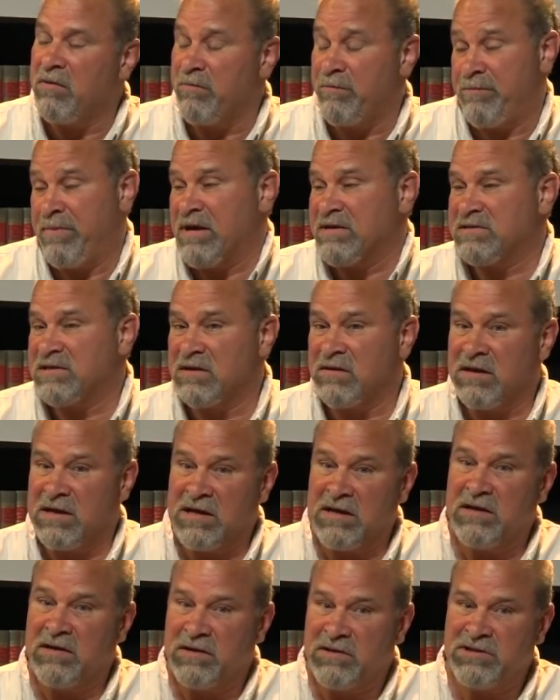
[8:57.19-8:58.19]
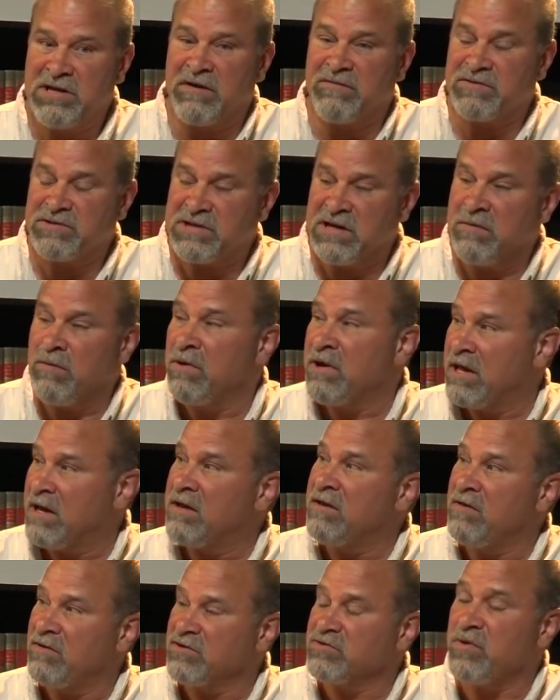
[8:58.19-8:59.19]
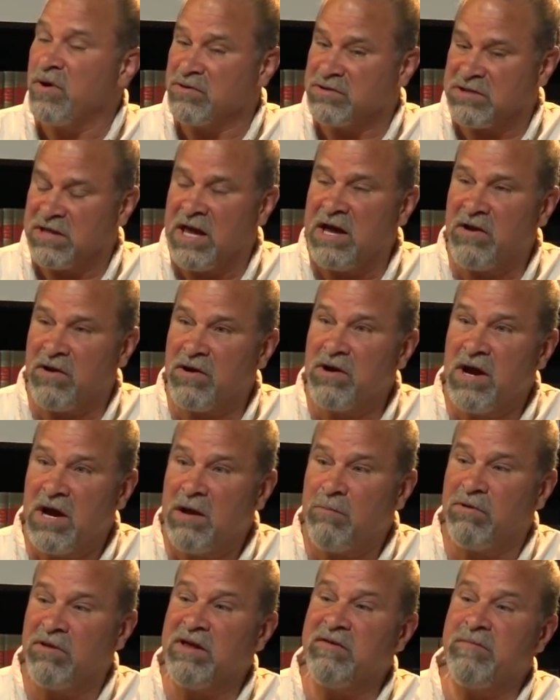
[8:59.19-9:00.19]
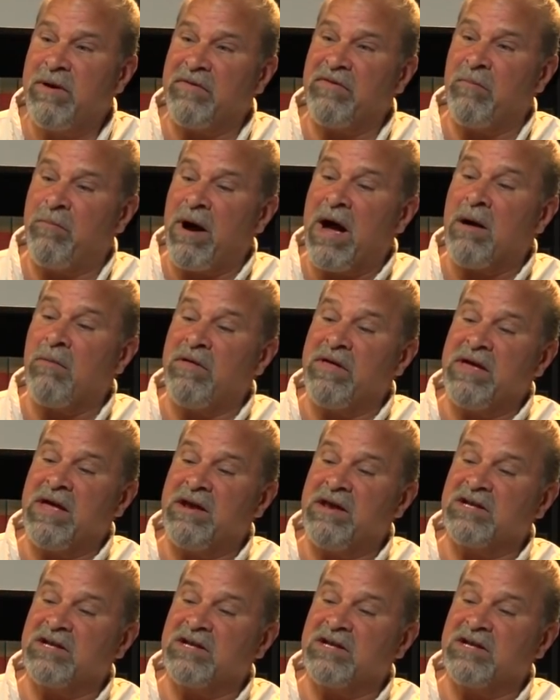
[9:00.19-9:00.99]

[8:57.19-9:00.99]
basically Jefferson, we'll get into those quotes later, believed about the Bible, that he had to